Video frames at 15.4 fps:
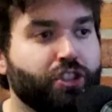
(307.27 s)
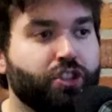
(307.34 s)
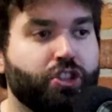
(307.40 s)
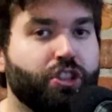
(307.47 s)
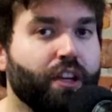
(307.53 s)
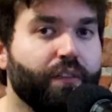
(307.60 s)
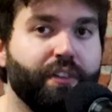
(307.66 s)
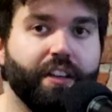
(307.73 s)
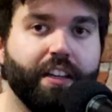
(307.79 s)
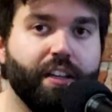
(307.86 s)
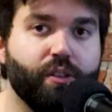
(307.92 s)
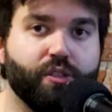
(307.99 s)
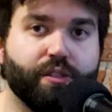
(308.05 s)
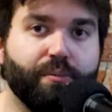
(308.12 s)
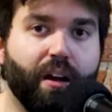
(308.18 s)
just shoving it
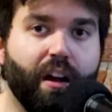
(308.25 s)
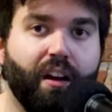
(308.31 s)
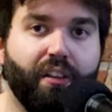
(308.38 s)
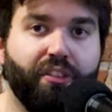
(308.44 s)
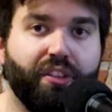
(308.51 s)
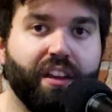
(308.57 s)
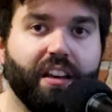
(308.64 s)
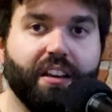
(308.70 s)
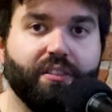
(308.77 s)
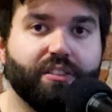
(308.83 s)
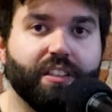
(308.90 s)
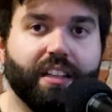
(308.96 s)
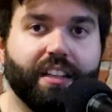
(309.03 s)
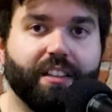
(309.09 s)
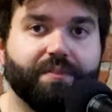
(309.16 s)
into his mouth, thinking it was
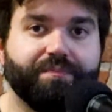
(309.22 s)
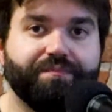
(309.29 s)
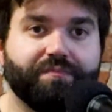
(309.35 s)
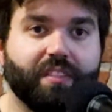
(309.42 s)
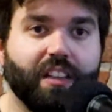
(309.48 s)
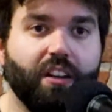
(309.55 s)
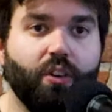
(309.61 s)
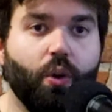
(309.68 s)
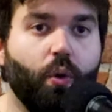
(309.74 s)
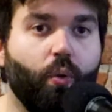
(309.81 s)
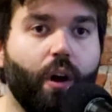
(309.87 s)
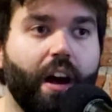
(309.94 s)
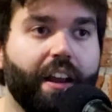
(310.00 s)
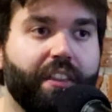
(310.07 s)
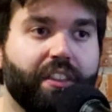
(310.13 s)
like, I don't know
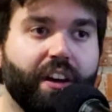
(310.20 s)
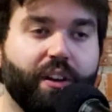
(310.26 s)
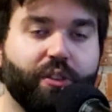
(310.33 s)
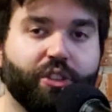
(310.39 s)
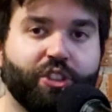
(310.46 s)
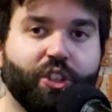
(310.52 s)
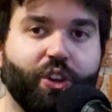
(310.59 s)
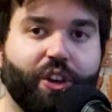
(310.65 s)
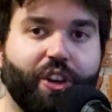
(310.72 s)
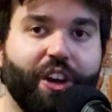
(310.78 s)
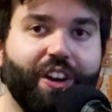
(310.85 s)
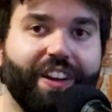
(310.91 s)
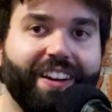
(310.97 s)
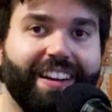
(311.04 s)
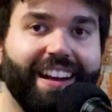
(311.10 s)
why he thought it was so good.
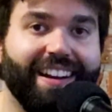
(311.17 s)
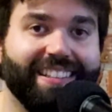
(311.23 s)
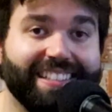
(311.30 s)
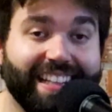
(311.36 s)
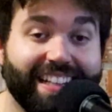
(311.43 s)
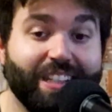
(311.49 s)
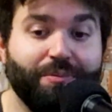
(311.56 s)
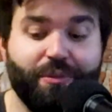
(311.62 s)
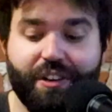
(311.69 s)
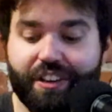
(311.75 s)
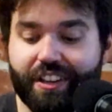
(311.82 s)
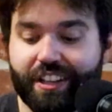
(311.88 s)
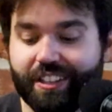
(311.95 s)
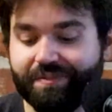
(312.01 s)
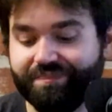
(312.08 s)
I was like, it's pretty
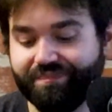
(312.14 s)
good.